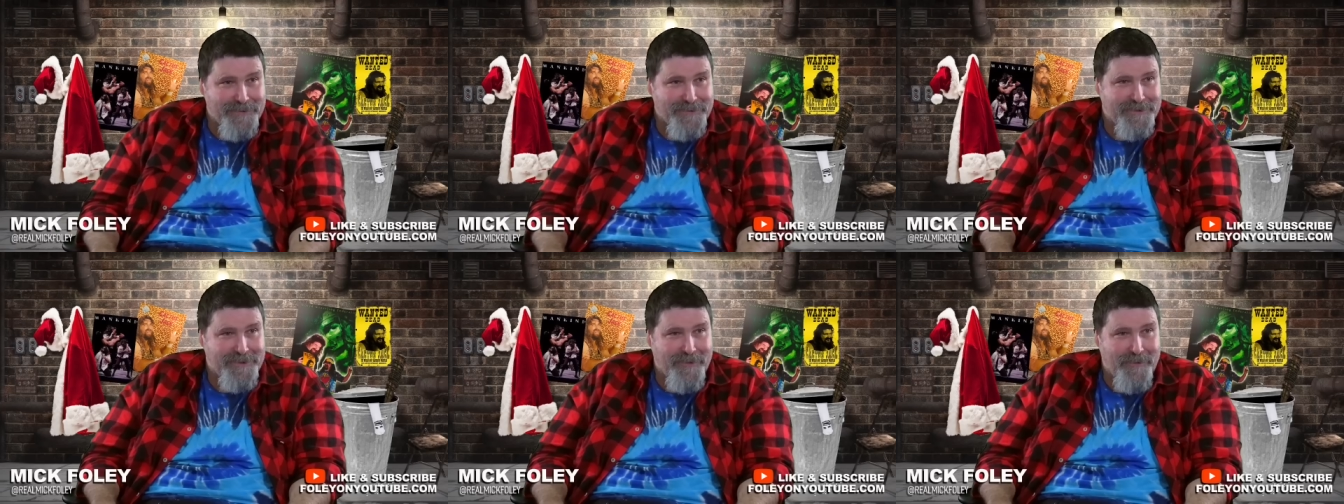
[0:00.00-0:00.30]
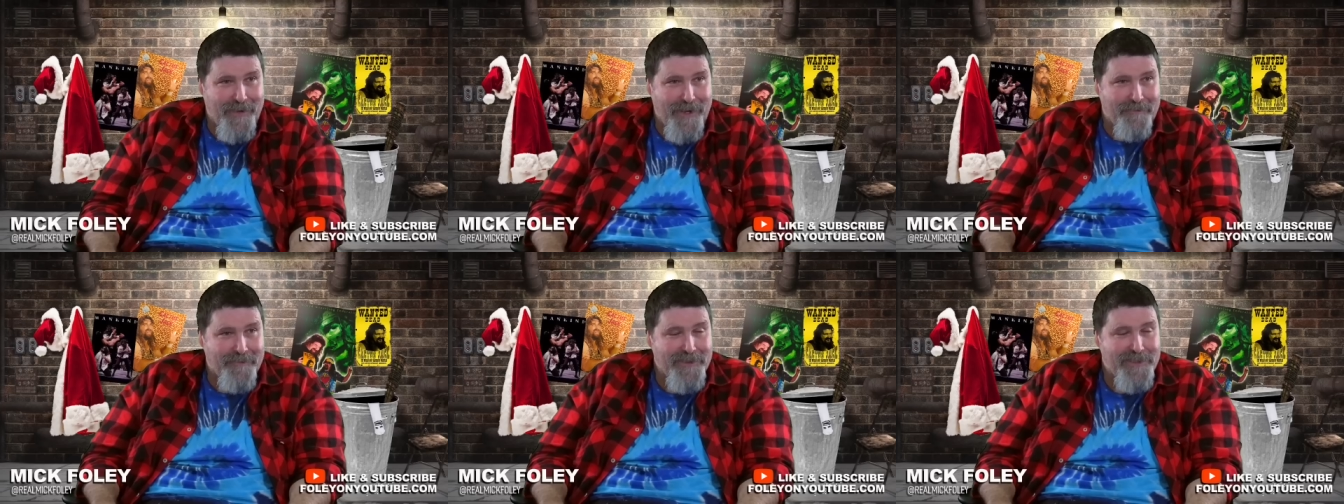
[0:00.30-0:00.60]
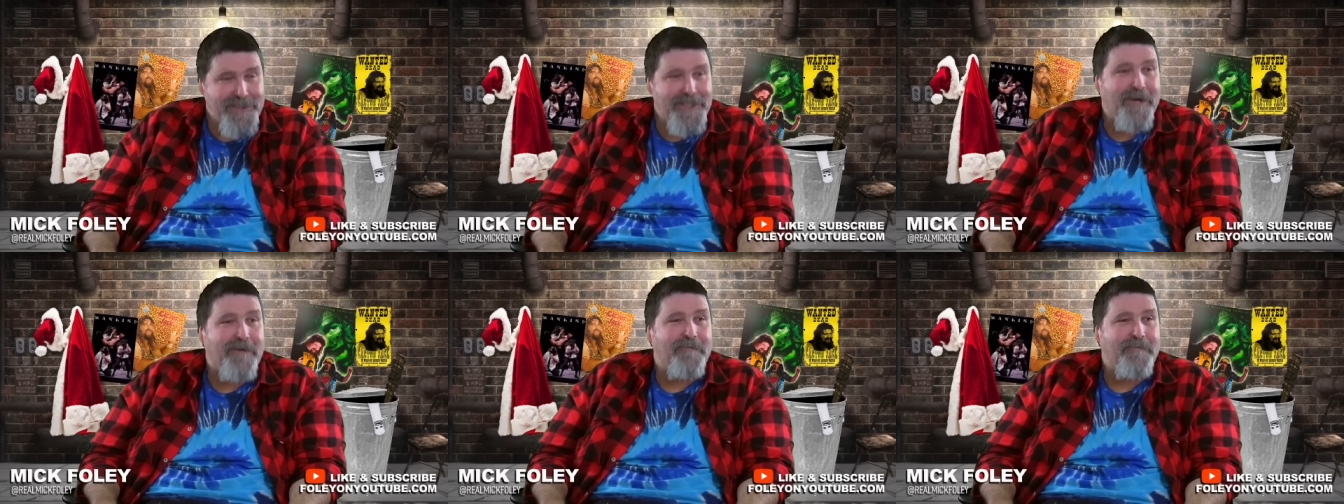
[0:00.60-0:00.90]
so I was
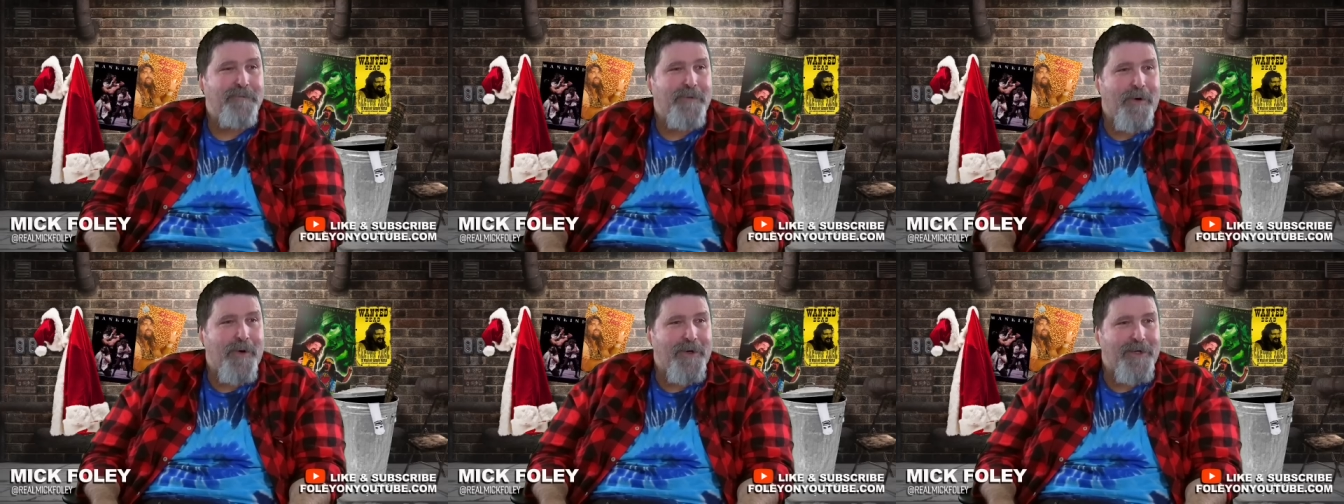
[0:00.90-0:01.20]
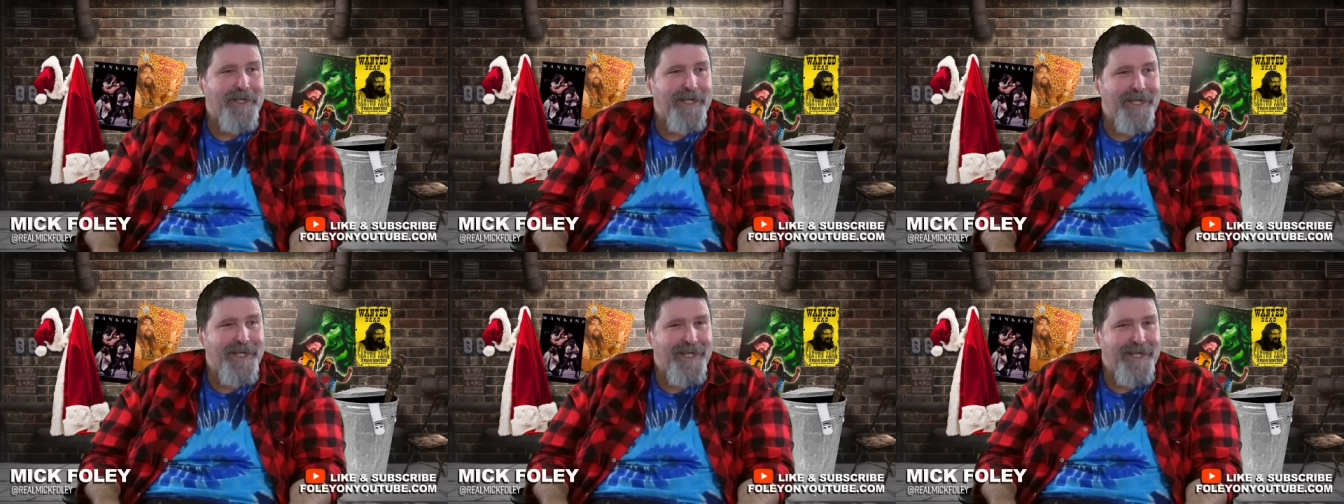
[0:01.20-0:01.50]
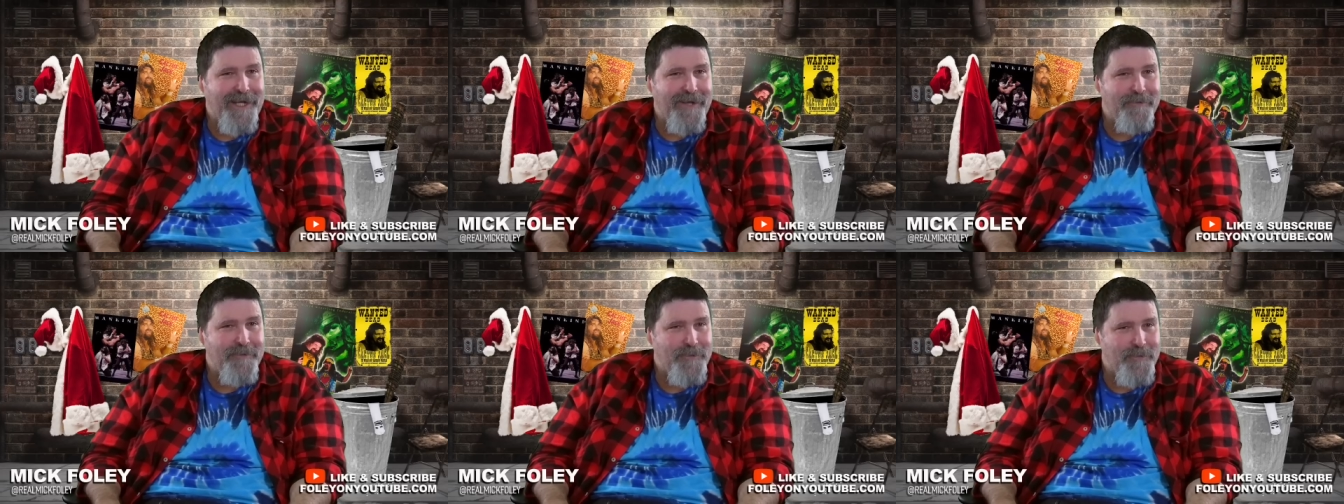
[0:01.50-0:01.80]
self parking,
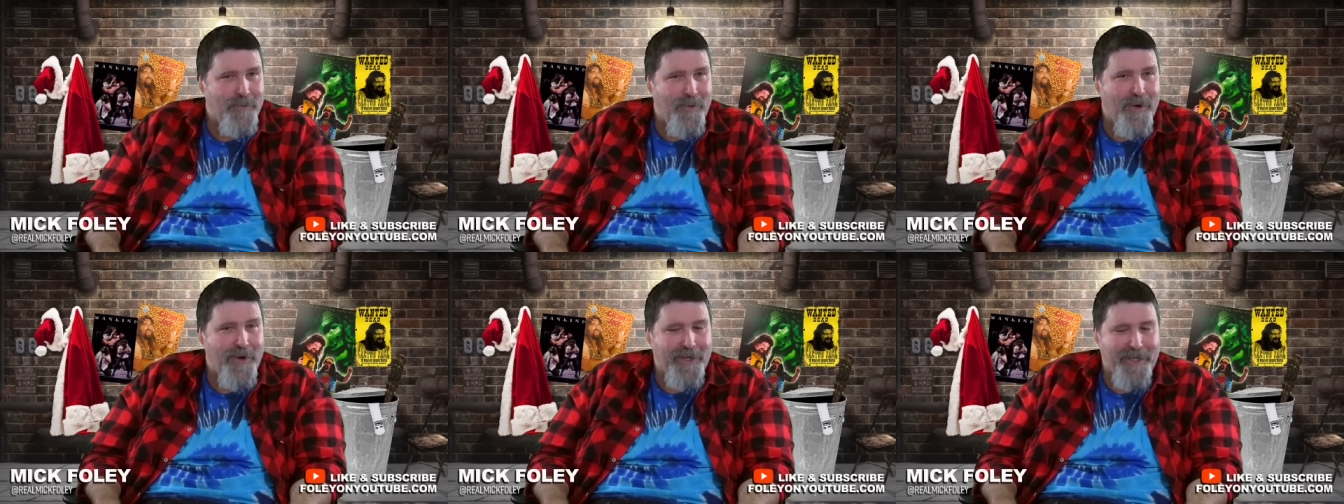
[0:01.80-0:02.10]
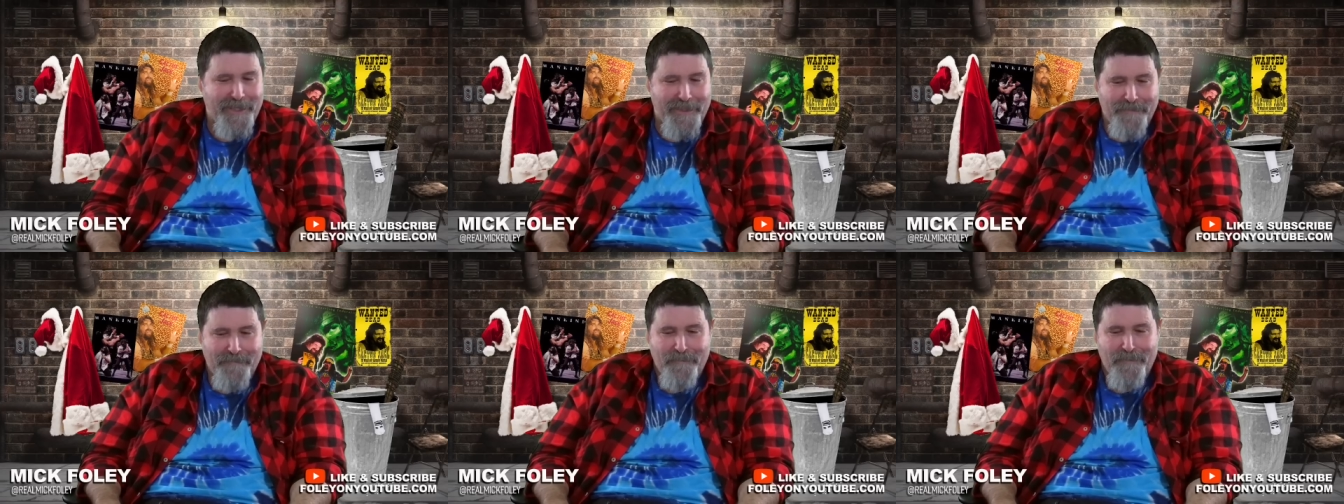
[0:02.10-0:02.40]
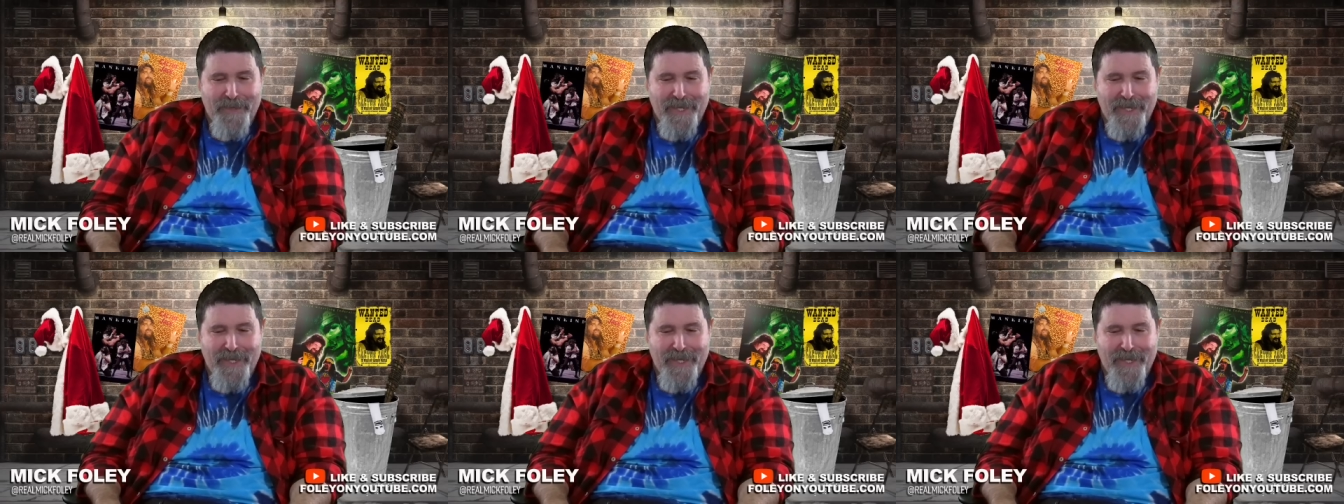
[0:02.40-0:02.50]
and I was walking